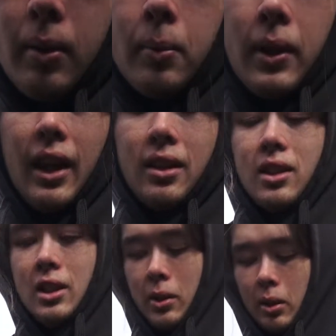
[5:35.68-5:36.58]
When that
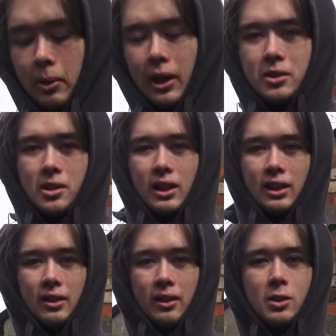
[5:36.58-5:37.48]
sees oil pressure, it
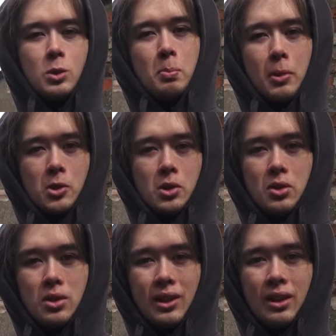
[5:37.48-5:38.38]
literally just
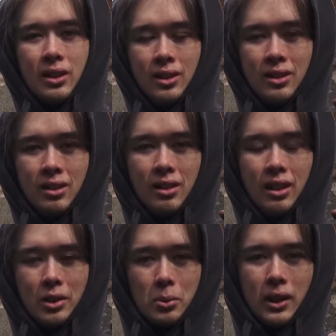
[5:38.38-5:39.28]
pushes
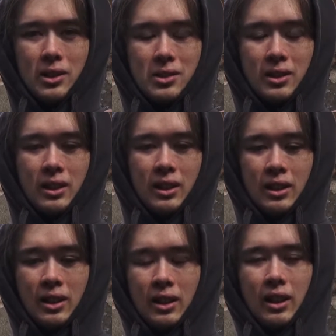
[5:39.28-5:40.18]
a switch,
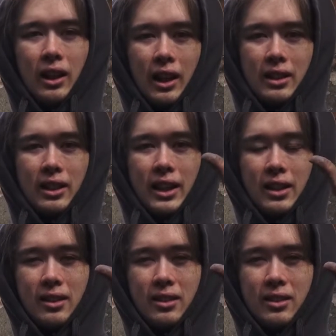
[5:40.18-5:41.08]
and the light
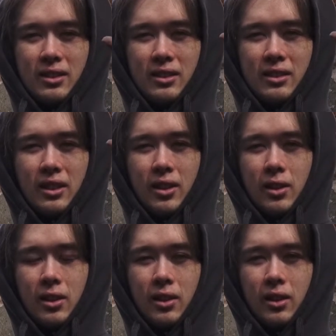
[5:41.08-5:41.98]

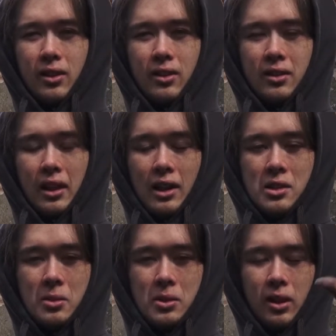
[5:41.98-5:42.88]
on your dash
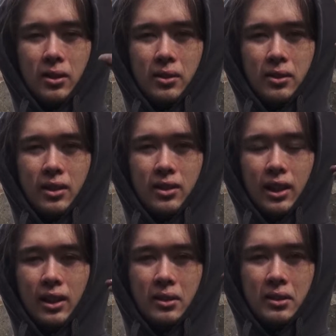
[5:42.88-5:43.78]
goes off to
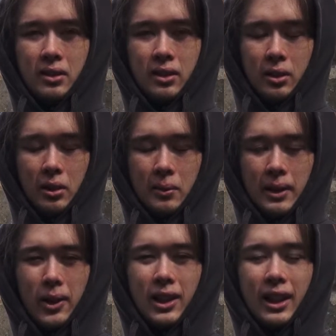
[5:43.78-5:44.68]
say, you know, the
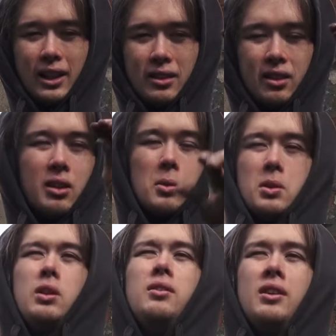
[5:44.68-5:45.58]
oil light goes
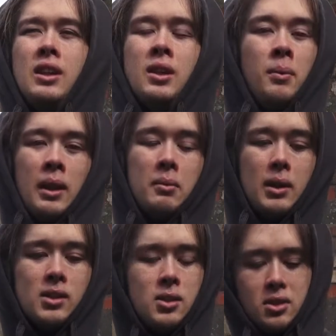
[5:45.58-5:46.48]
off.
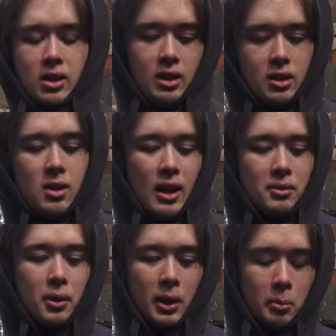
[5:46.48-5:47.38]
Basically just say you
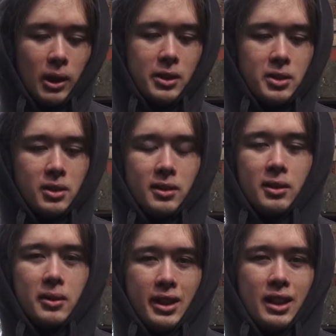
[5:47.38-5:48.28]
have oil pressure,
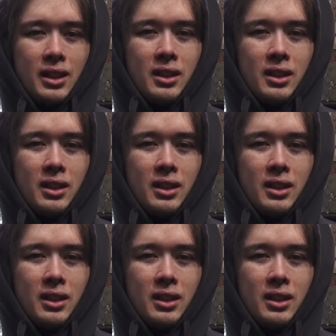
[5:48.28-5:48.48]
you're okay.